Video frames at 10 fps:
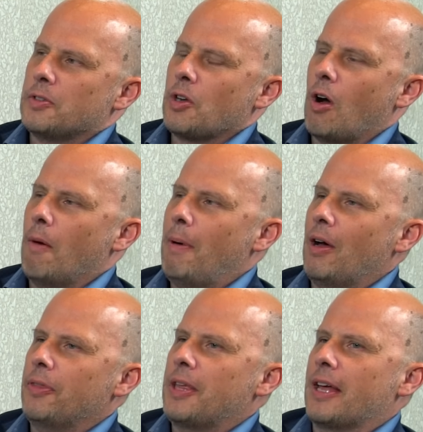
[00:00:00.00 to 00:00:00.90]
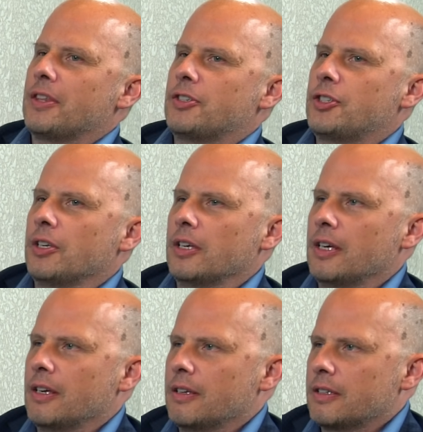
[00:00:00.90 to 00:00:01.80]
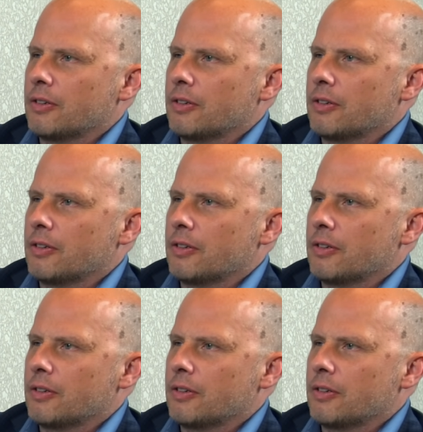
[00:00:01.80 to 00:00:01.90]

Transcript: So about that, the Chile,